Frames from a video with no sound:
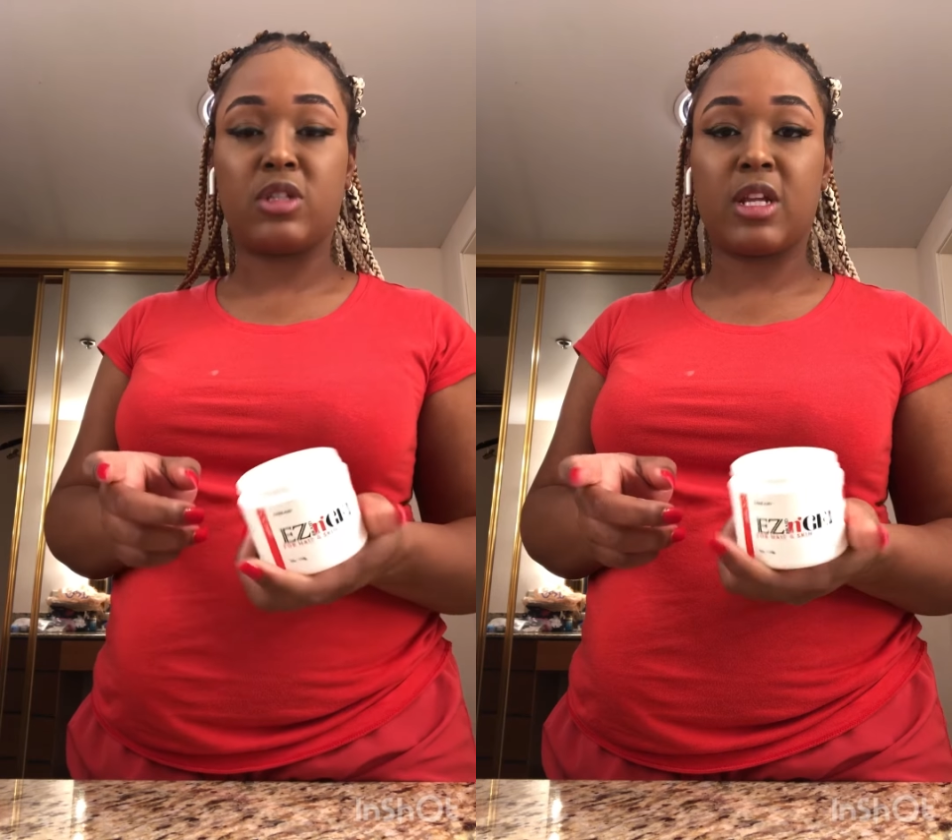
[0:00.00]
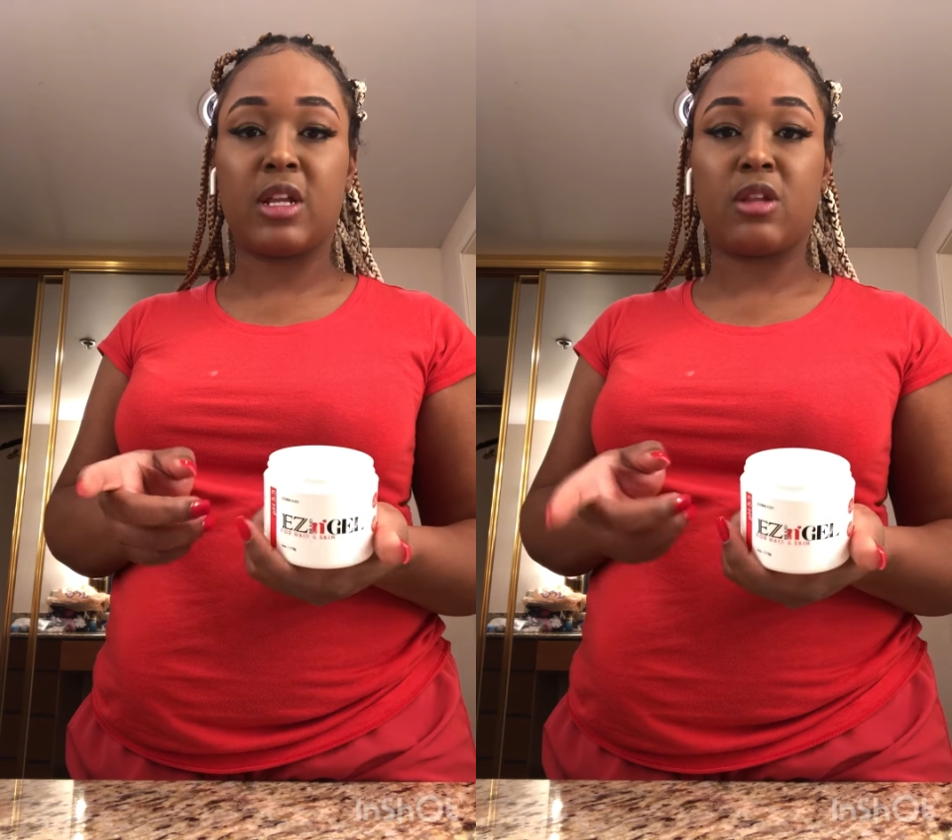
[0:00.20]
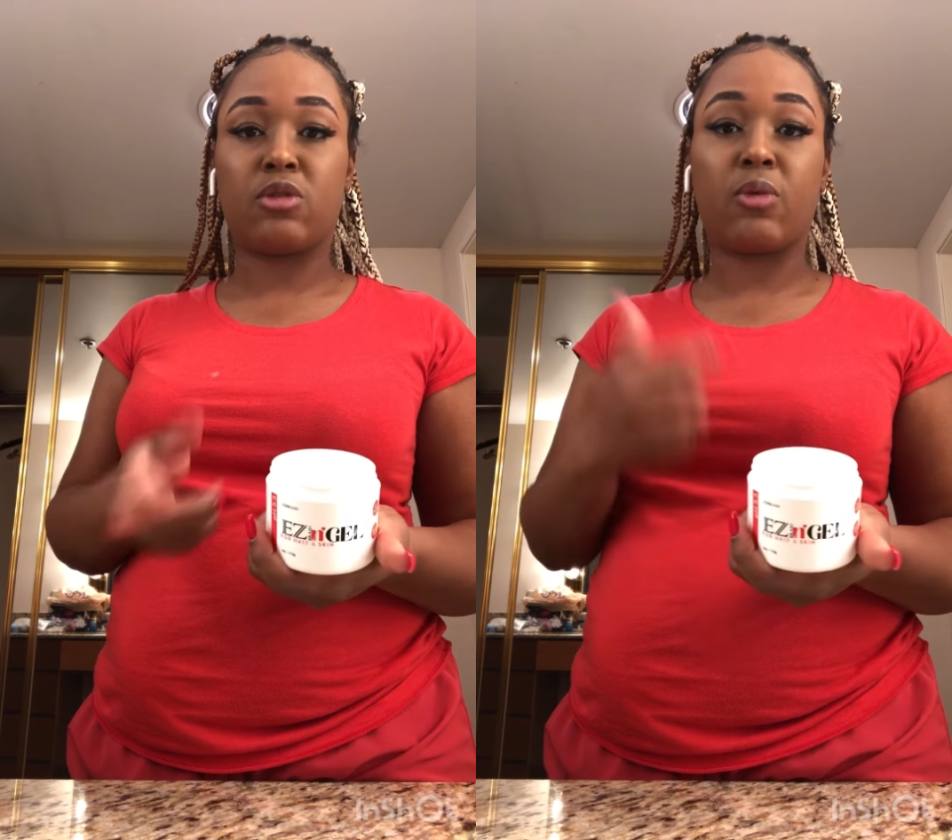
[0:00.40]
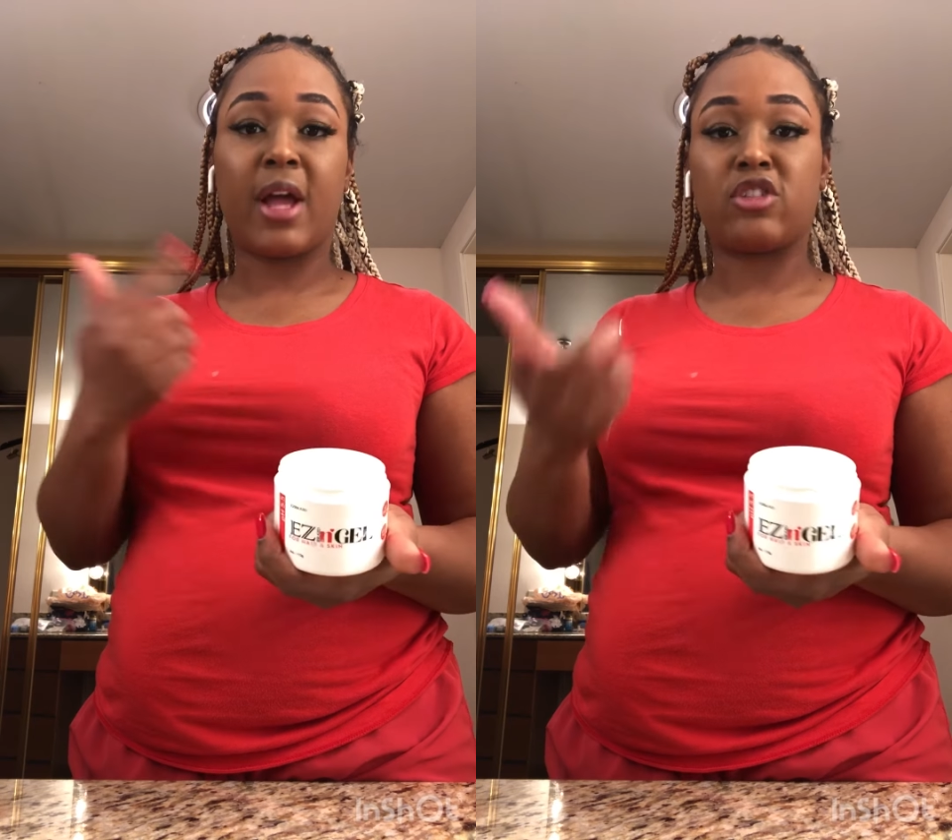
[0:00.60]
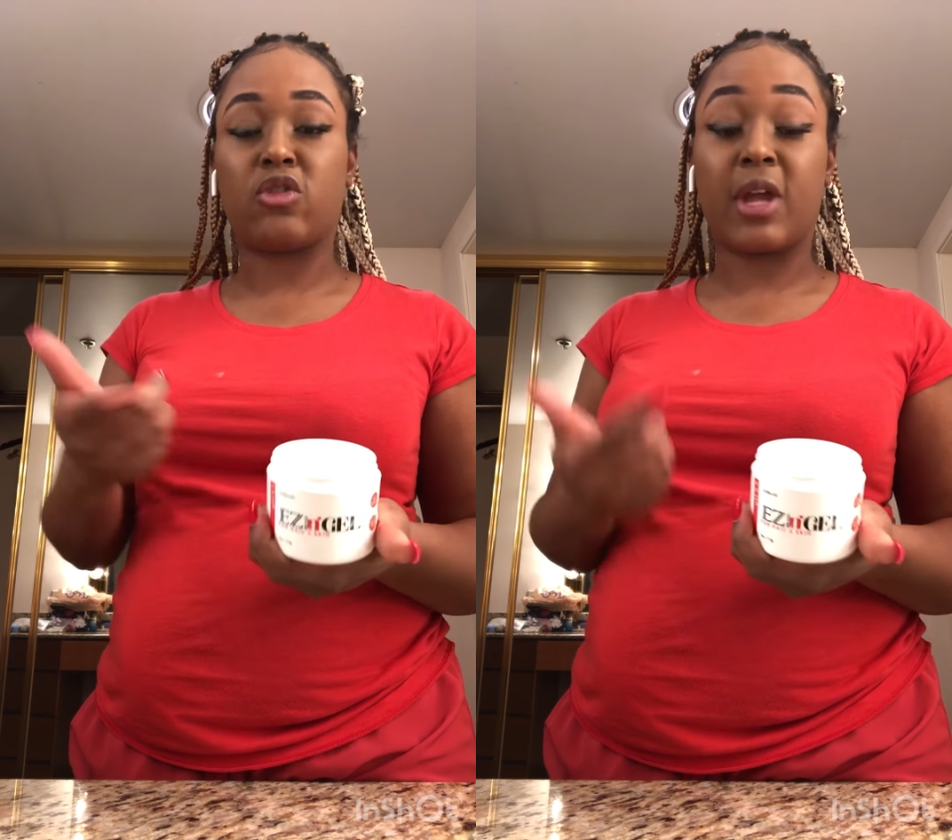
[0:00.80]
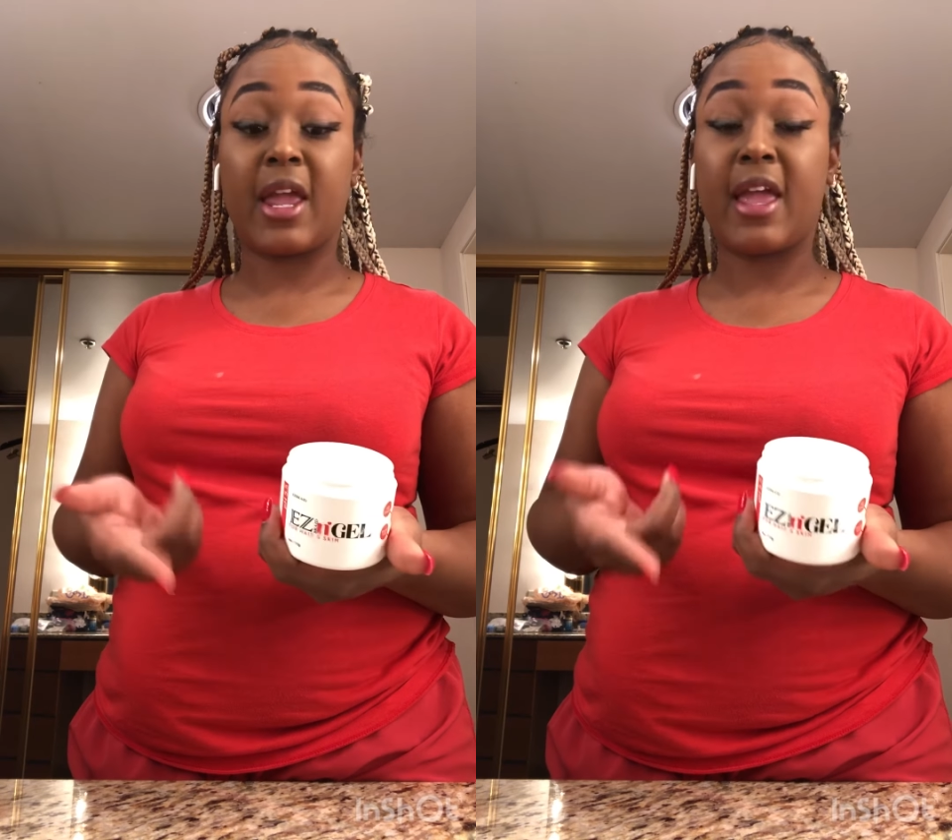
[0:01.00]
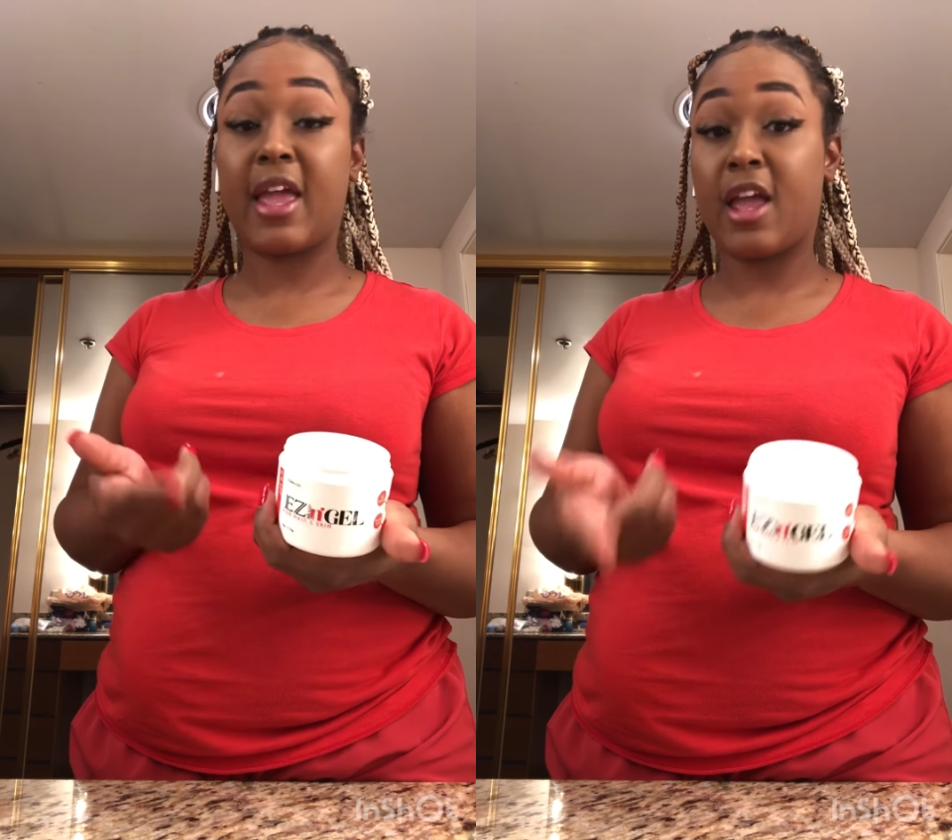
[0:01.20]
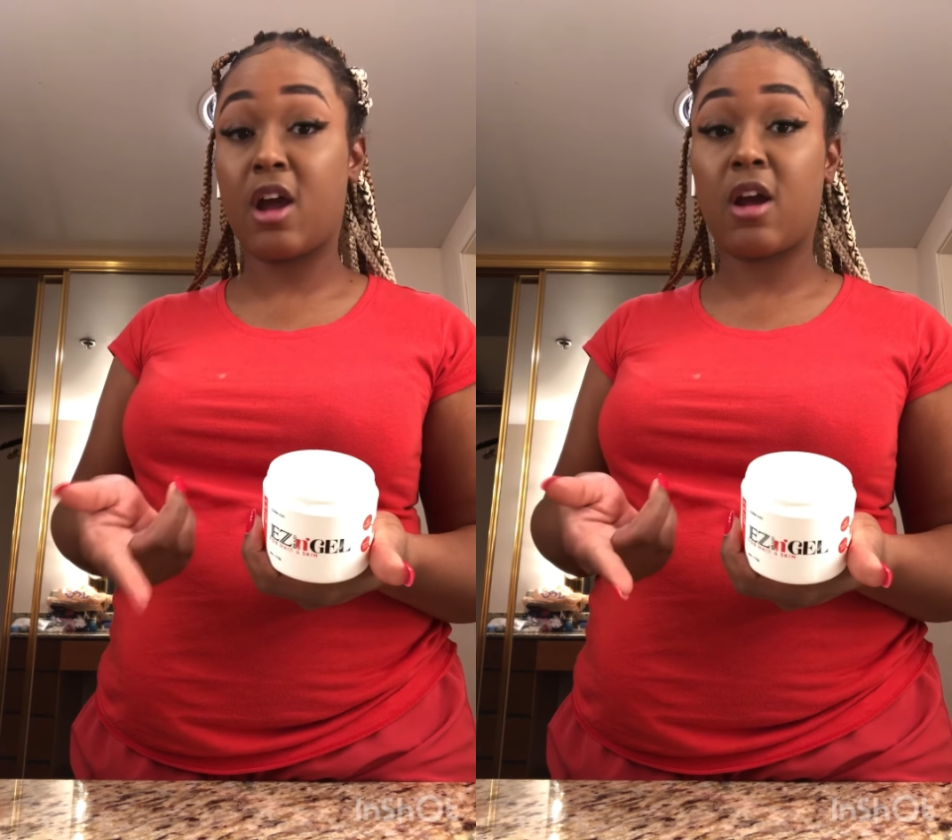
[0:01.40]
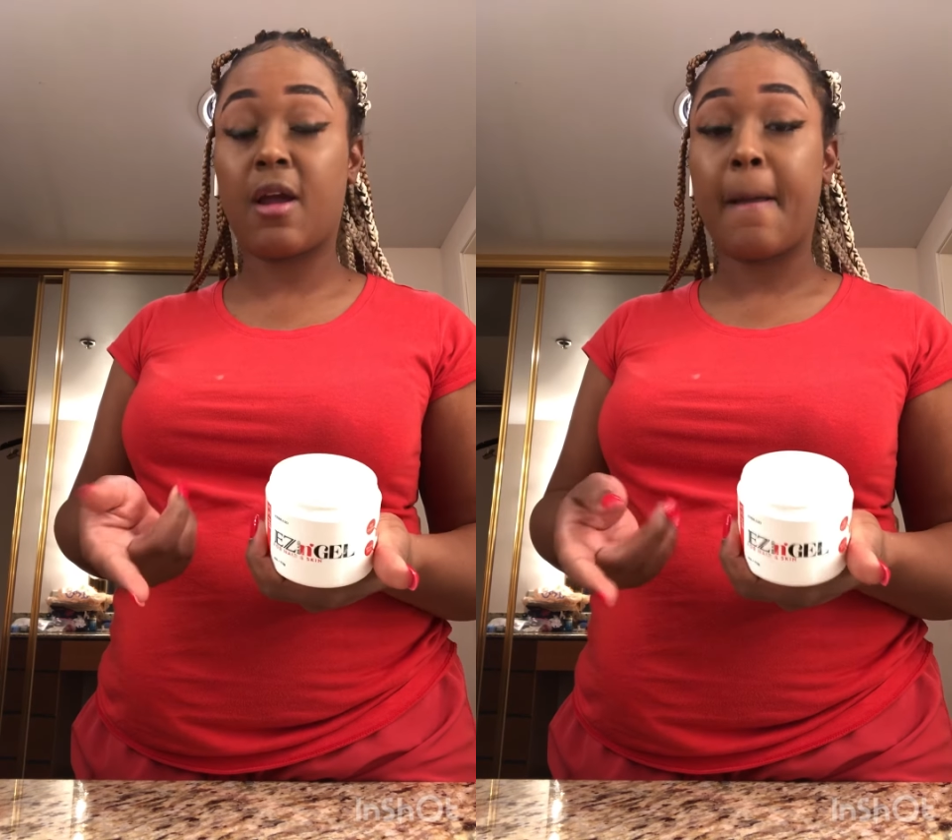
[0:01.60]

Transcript: it throughout your hair,